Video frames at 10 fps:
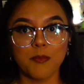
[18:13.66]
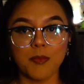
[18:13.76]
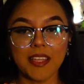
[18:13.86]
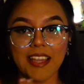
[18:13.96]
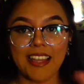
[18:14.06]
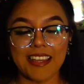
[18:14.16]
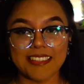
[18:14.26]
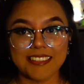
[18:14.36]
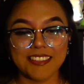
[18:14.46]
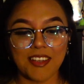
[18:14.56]
But yeah
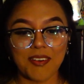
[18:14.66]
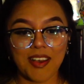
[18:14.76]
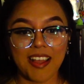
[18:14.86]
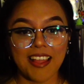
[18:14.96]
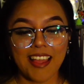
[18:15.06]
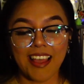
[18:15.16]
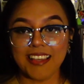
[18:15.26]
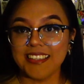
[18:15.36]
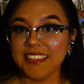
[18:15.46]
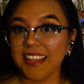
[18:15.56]
guys, so I
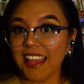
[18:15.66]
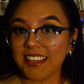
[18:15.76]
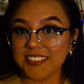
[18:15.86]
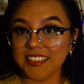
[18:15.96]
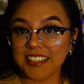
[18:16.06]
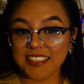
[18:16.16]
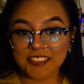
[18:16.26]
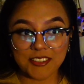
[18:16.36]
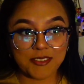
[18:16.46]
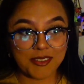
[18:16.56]
didn't actually get
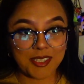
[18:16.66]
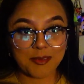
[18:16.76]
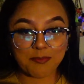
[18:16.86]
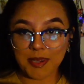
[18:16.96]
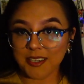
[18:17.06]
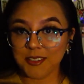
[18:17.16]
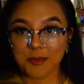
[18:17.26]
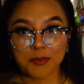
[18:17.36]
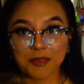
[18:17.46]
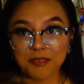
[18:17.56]
to do any
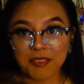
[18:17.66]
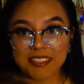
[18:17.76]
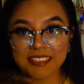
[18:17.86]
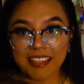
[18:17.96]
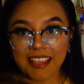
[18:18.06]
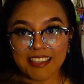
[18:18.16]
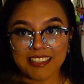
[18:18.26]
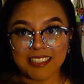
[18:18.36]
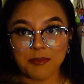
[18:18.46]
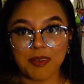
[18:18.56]
paranormal
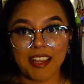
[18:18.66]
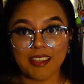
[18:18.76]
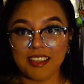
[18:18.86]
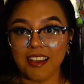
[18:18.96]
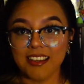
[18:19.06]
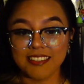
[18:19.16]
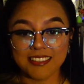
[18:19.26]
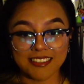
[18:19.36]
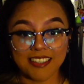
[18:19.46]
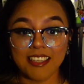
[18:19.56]
investigating, but I got to
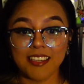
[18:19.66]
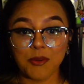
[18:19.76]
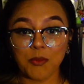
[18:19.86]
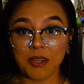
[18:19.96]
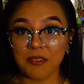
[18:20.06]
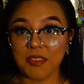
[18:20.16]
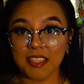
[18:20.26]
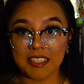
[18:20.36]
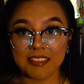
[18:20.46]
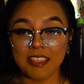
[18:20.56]
see one of
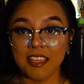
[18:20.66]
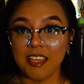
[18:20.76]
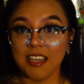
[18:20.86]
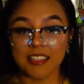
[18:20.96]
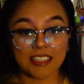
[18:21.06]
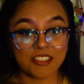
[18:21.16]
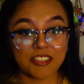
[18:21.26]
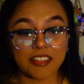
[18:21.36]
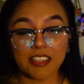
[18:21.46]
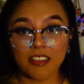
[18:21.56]
these
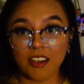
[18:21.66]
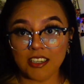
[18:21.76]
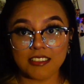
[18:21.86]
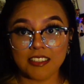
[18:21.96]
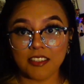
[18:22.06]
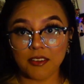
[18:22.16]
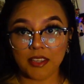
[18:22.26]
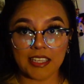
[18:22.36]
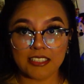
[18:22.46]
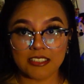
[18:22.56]
allegedly haunted
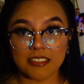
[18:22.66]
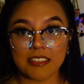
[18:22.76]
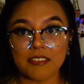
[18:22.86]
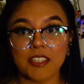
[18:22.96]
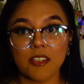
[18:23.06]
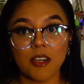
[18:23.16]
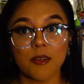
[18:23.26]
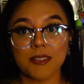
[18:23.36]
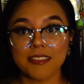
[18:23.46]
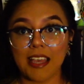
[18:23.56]
locations, even though it
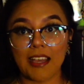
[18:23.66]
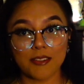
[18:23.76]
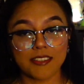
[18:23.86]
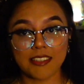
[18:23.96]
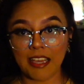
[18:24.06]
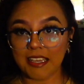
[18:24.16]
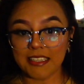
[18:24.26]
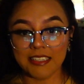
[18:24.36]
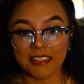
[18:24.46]
was outside.